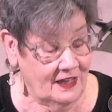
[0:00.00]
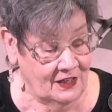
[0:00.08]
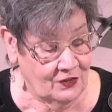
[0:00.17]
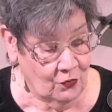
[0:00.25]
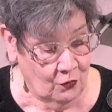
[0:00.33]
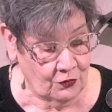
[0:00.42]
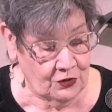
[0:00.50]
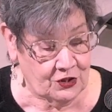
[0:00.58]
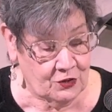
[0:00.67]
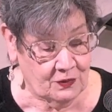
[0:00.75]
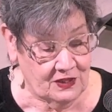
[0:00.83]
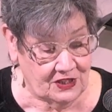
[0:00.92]
in order
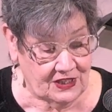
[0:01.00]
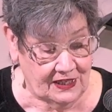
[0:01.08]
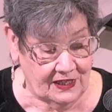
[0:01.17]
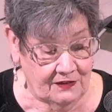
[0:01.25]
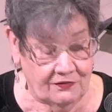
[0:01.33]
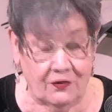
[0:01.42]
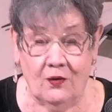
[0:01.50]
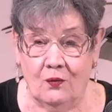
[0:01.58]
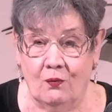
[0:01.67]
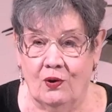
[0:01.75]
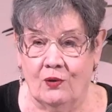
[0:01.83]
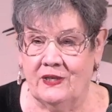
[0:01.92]
to receive
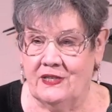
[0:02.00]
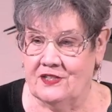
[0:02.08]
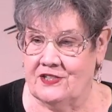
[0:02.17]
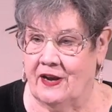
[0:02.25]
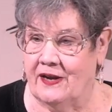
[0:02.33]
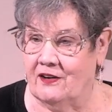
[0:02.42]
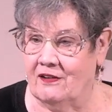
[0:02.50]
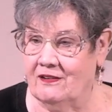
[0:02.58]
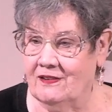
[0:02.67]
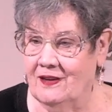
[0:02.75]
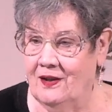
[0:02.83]
what we desire.